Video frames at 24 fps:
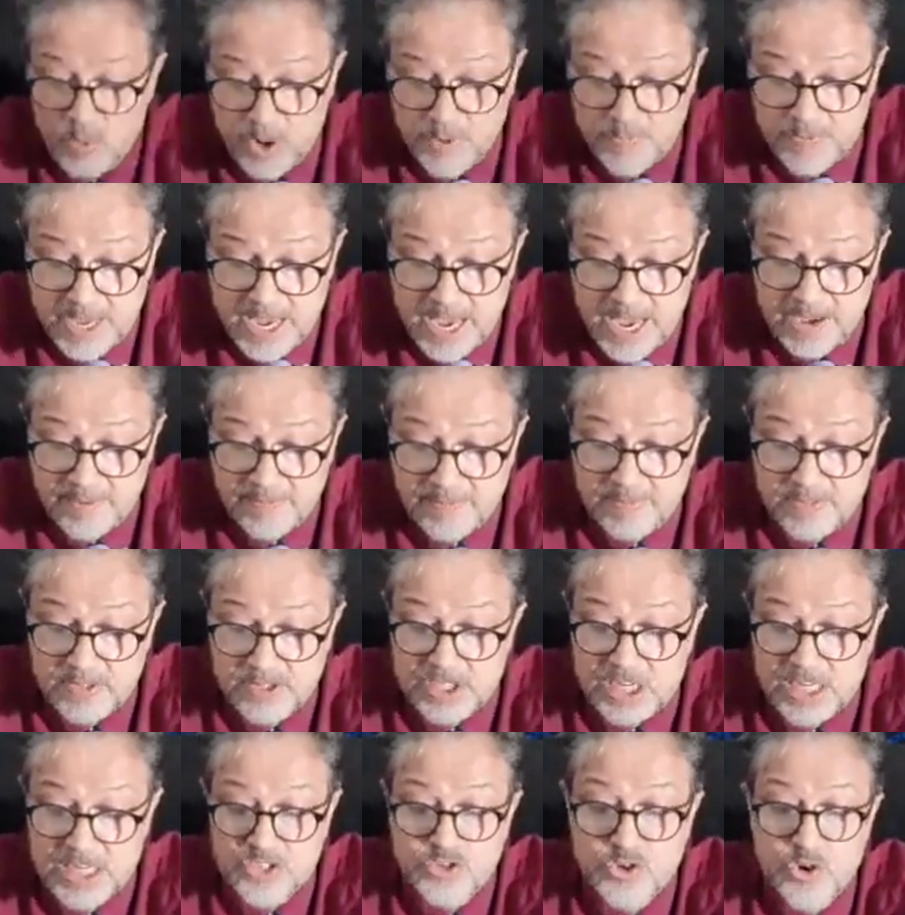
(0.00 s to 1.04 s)
do we have?
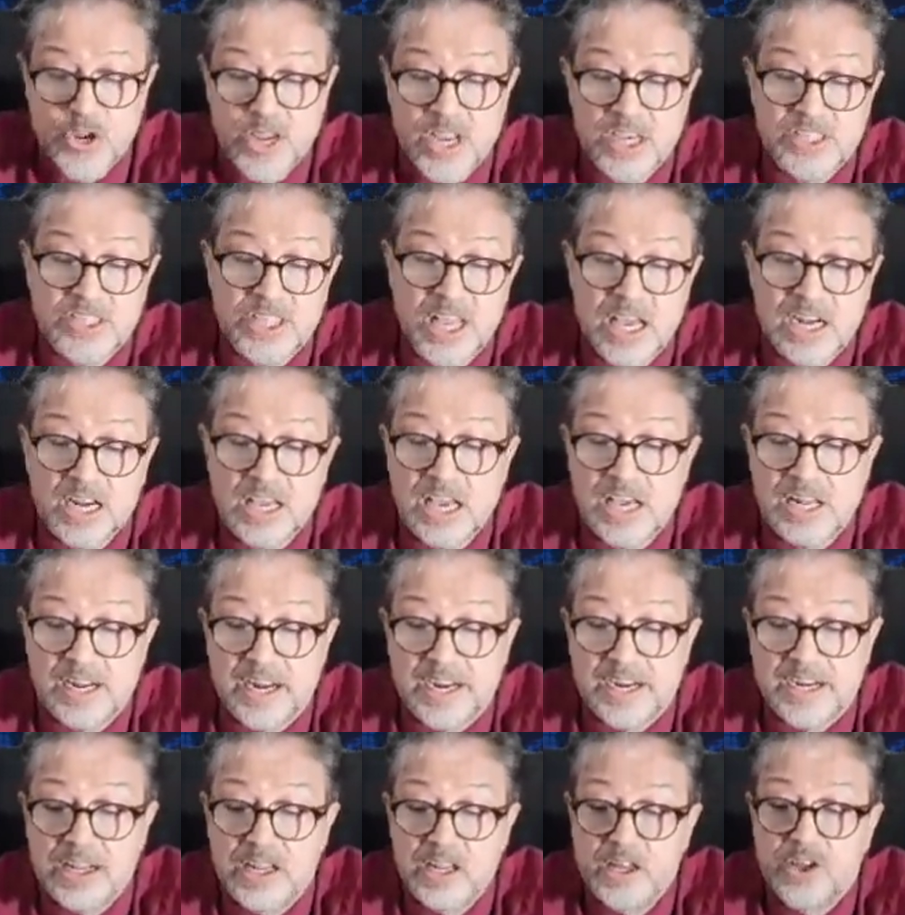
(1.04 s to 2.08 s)
Sanjoy Hazarka,
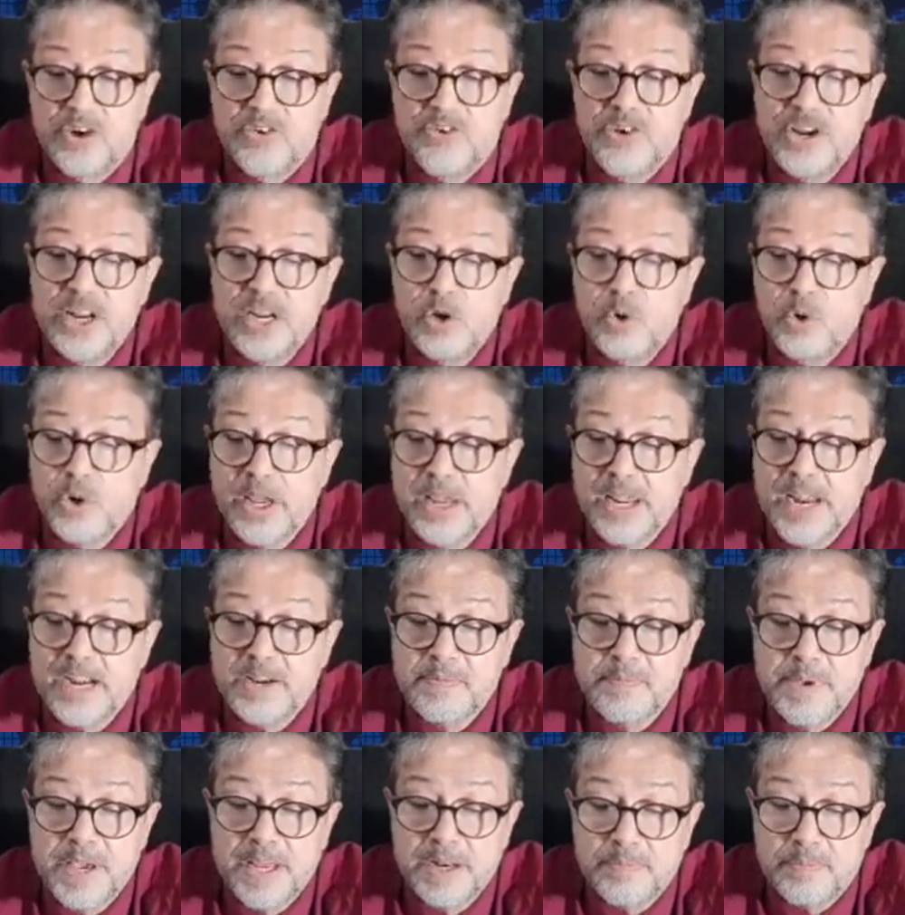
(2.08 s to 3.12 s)
right? Relooking at
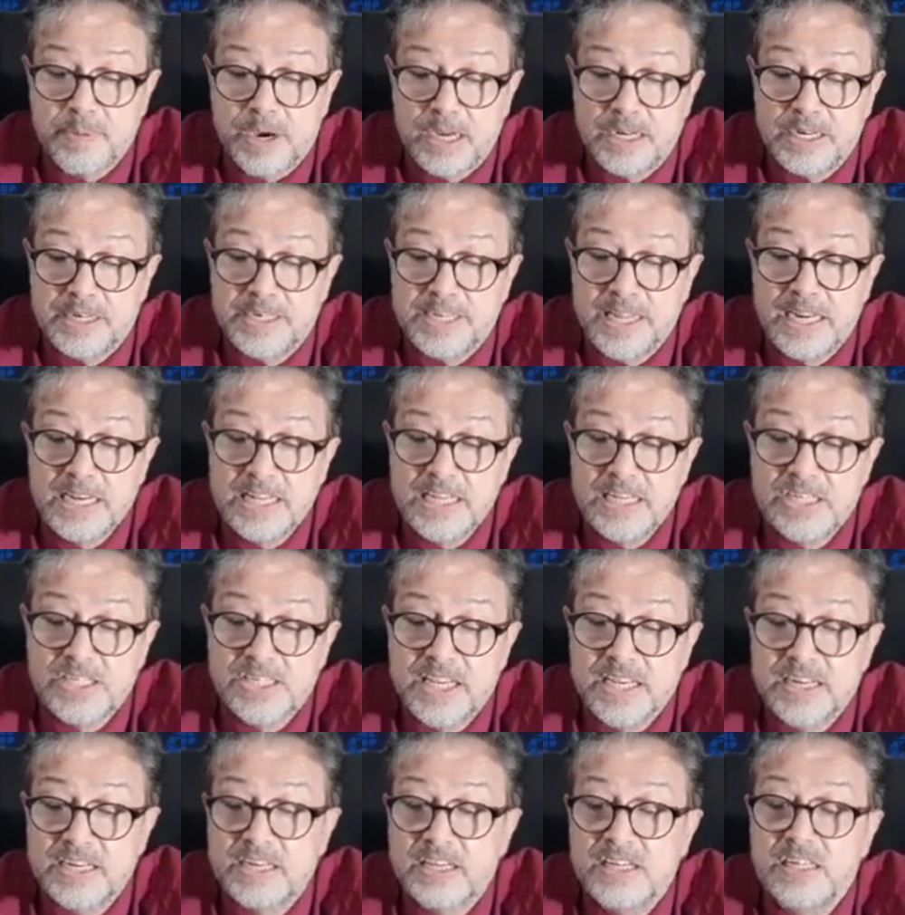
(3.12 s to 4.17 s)
Myanmar. Delhi
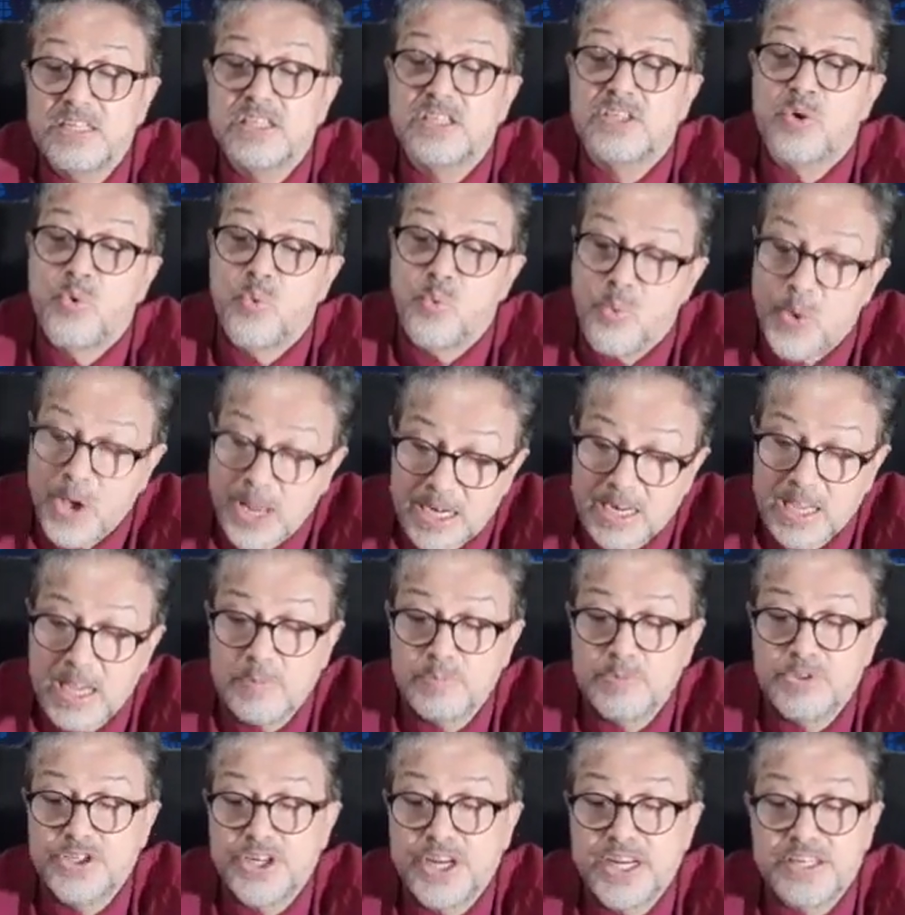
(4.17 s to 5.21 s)
signals
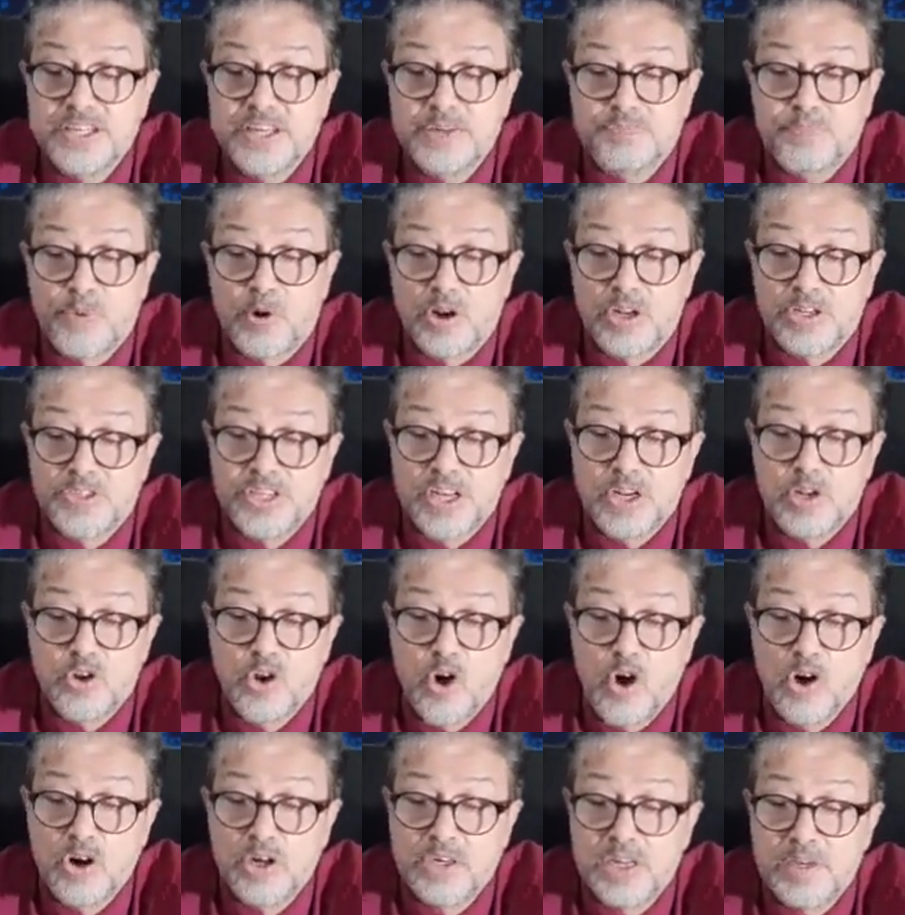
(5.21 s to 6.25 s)
welcome change in policy.
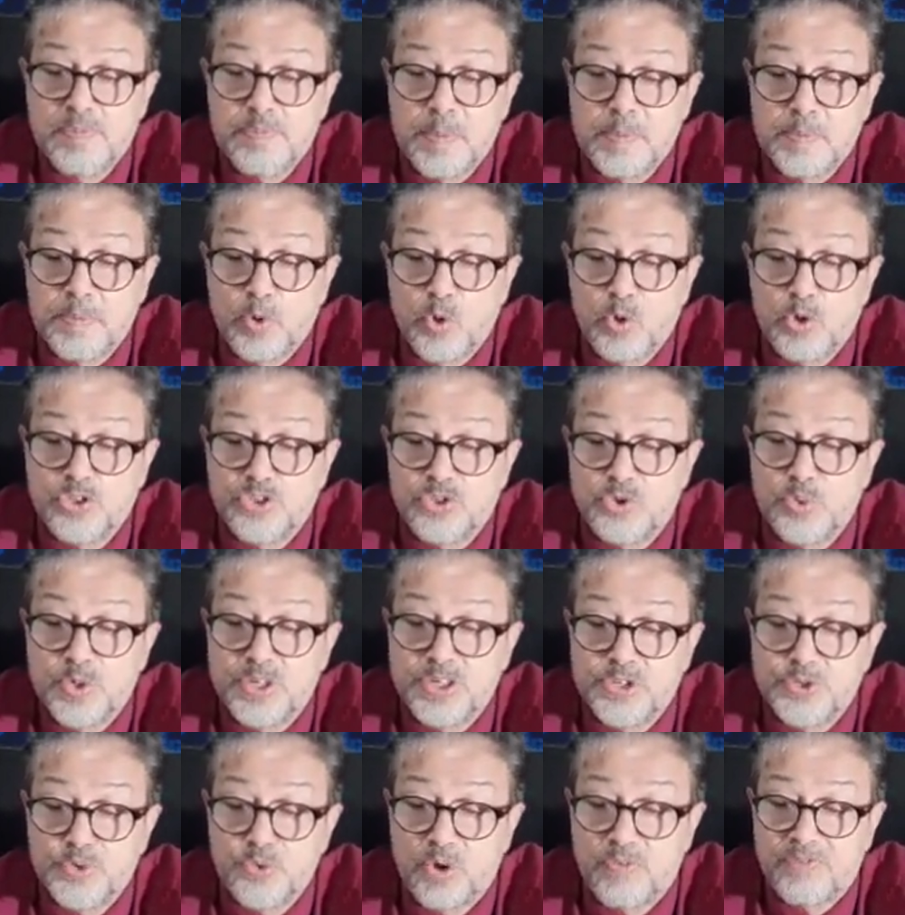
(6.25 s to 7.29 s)
Long-term approach to
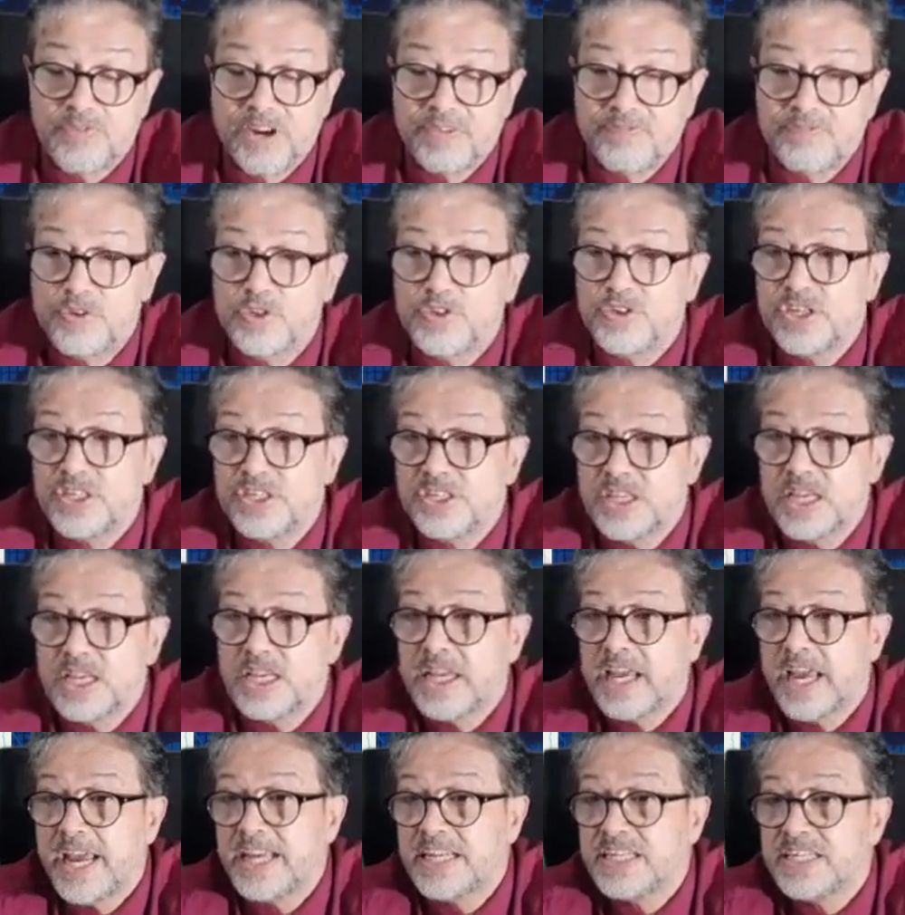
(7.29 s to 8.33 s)
issue of refugees
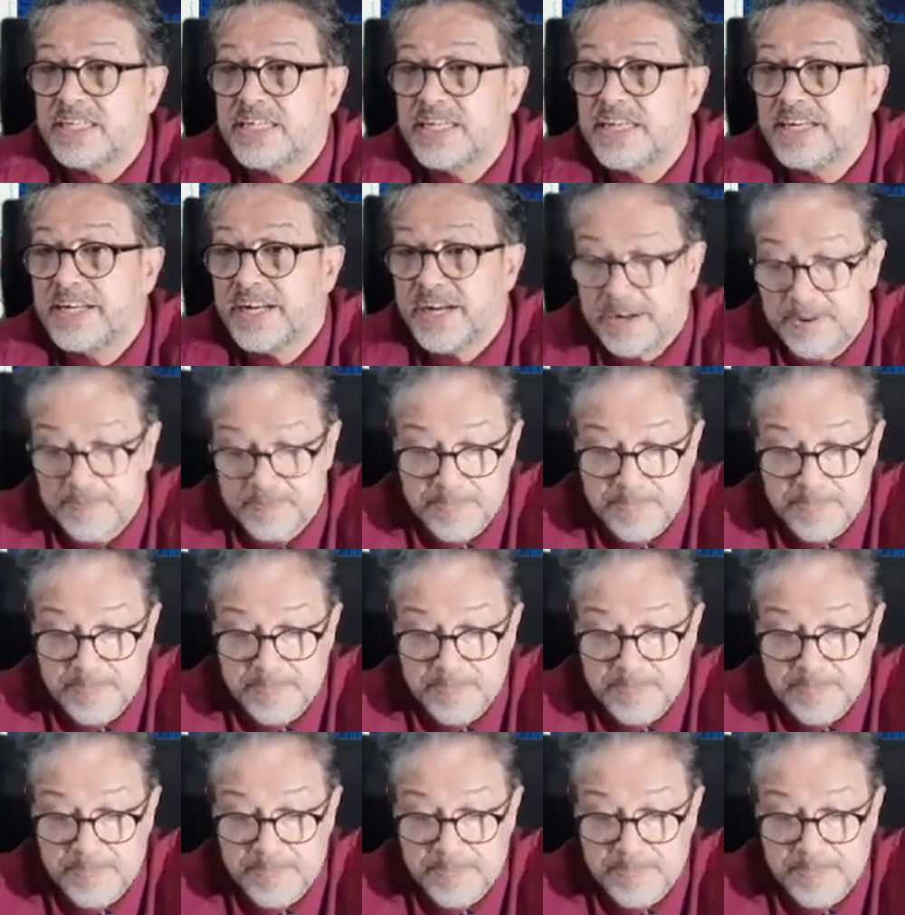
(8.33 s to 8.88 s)
is needed.